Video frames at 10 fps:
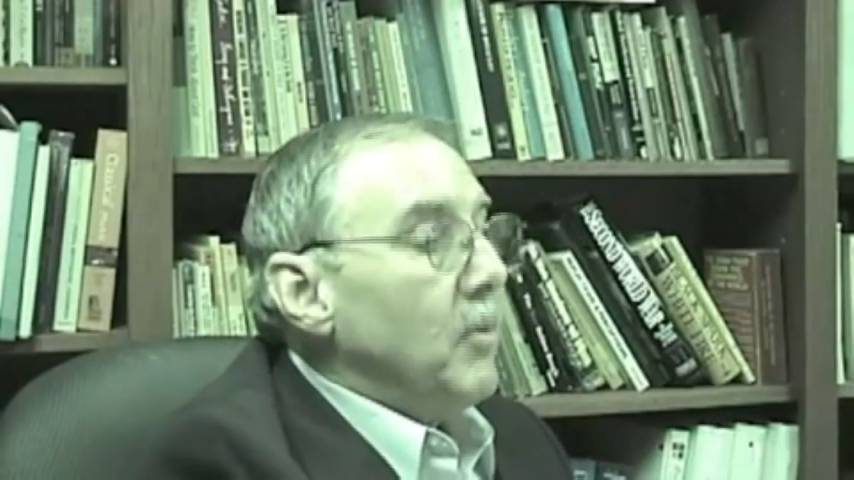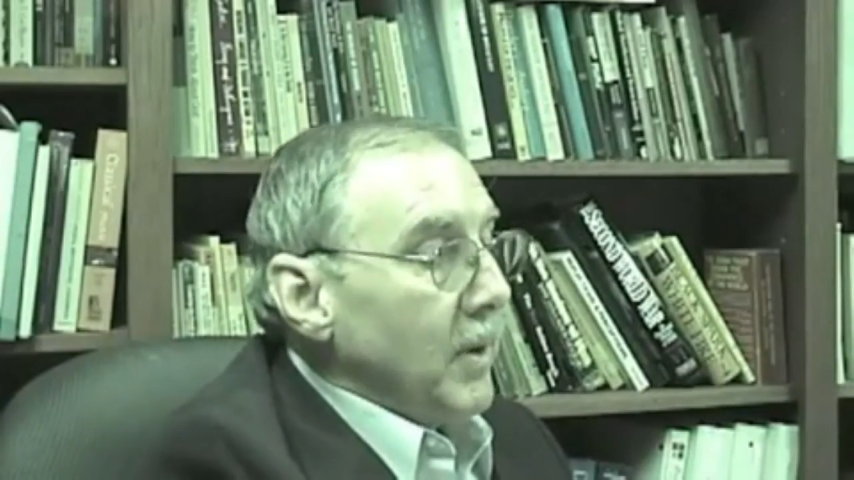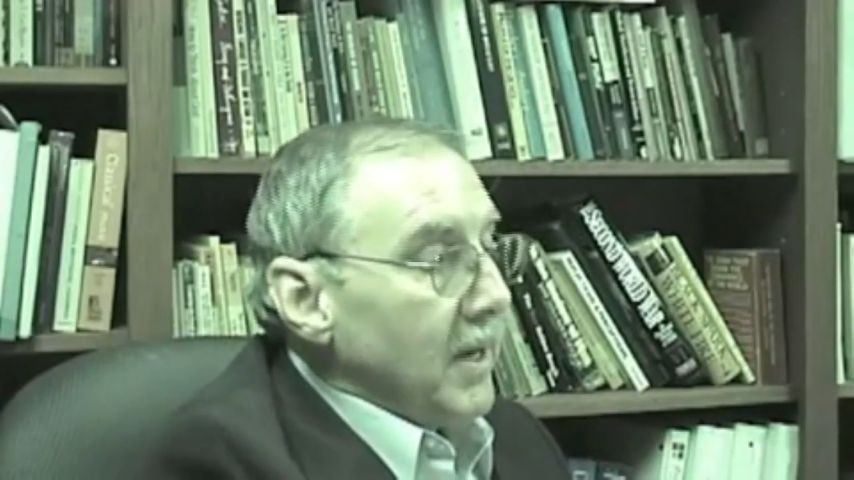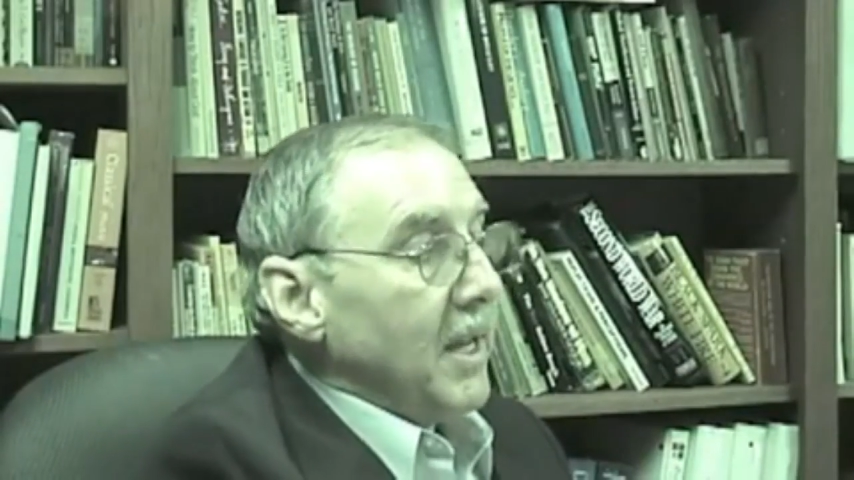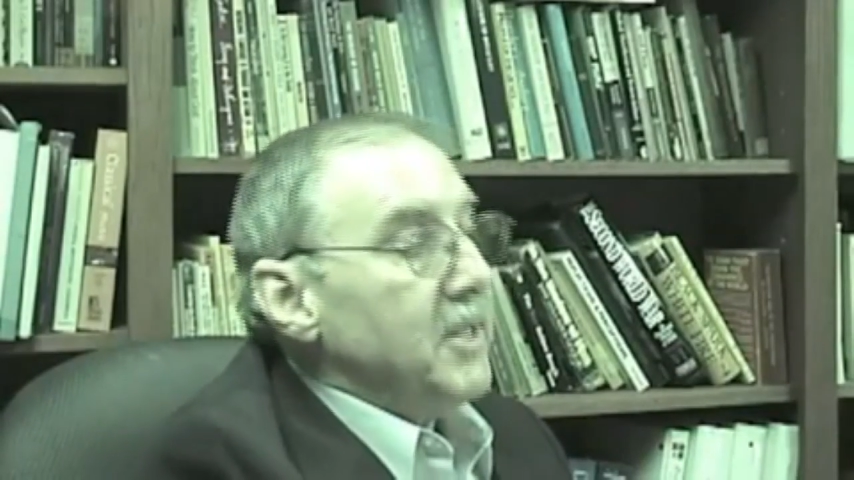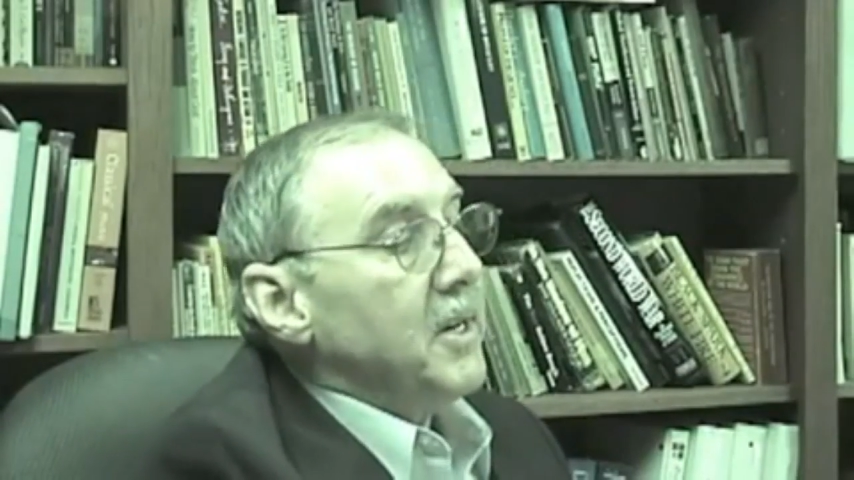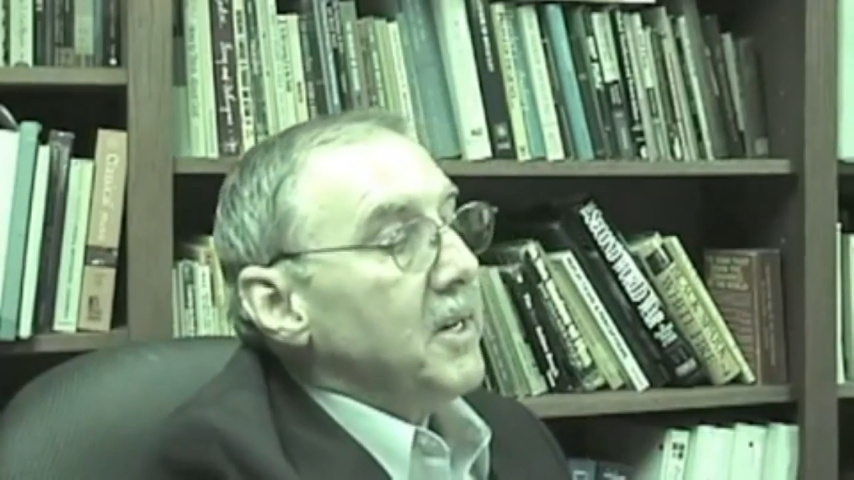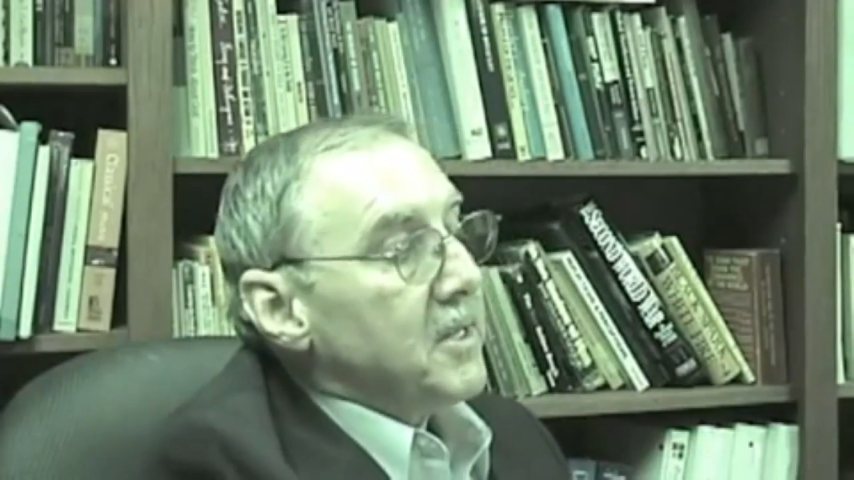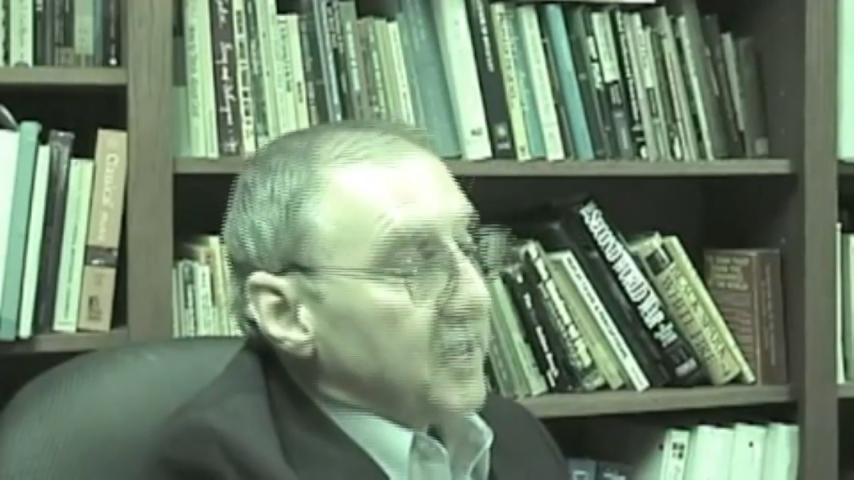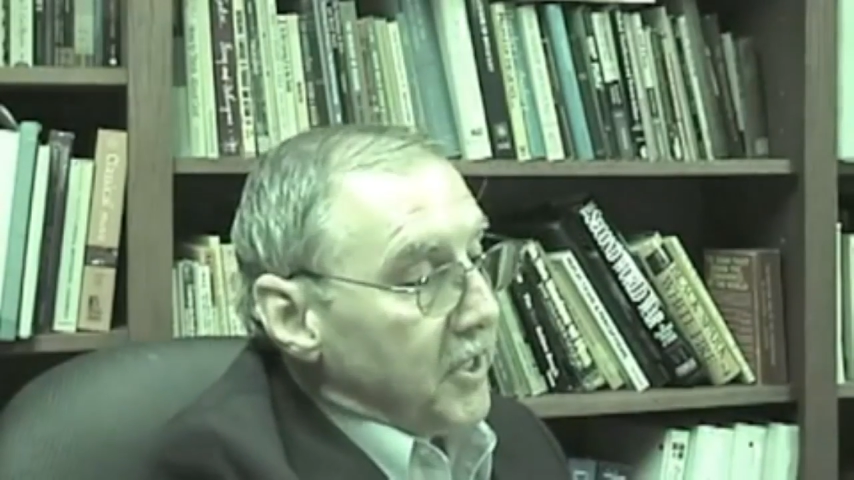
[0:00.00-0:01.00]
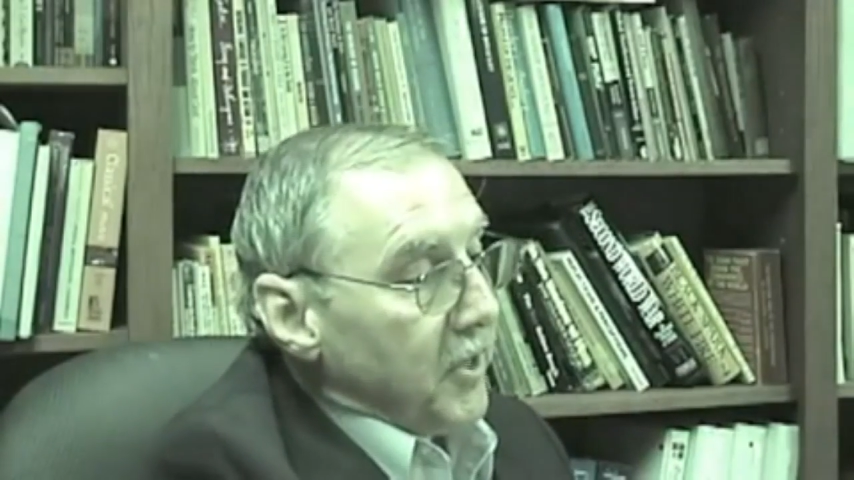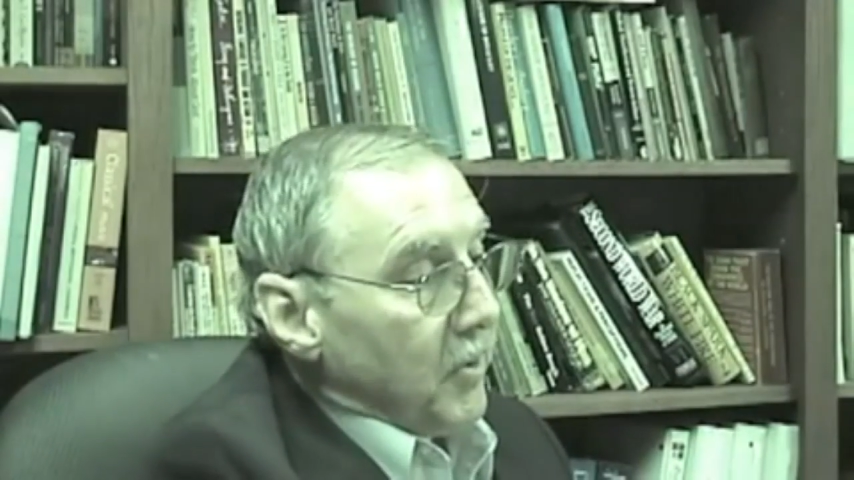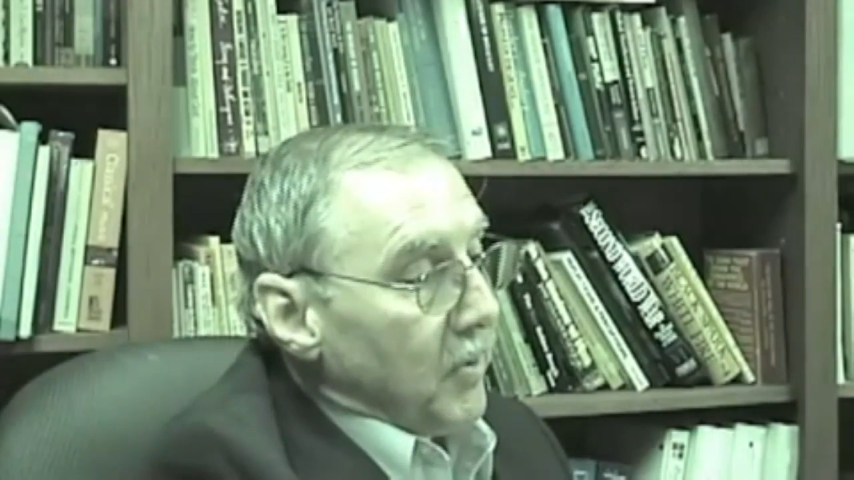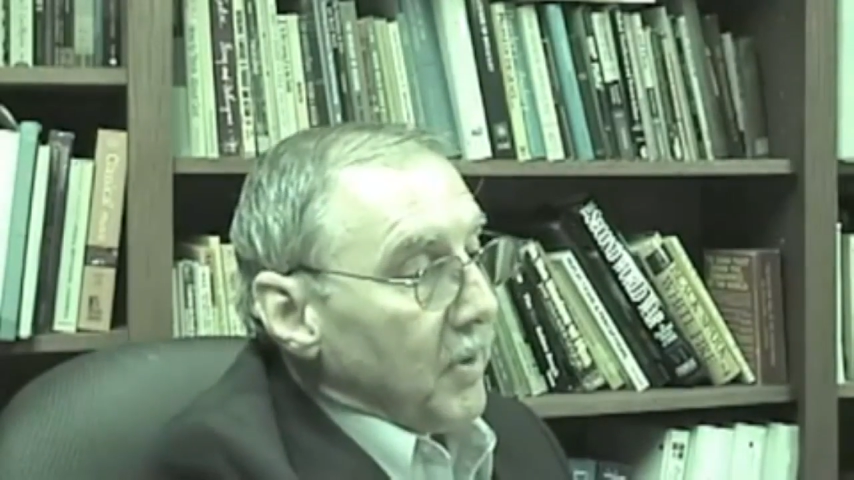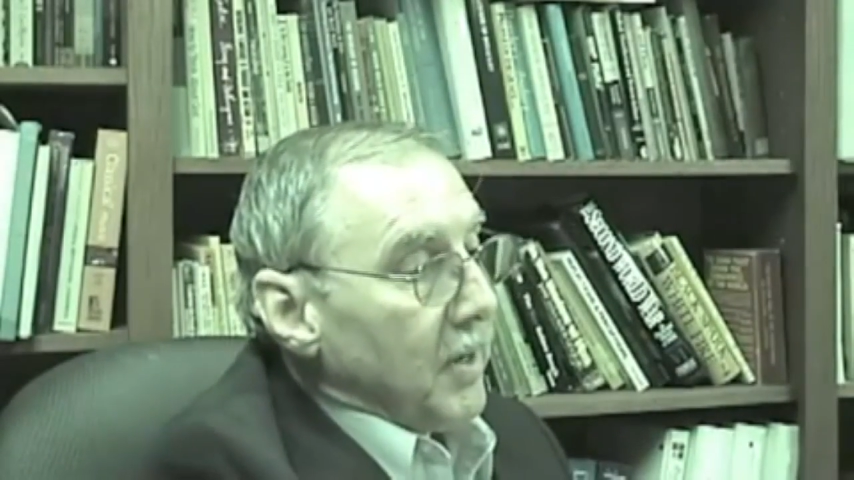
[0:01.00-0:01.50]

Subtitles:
religionists do.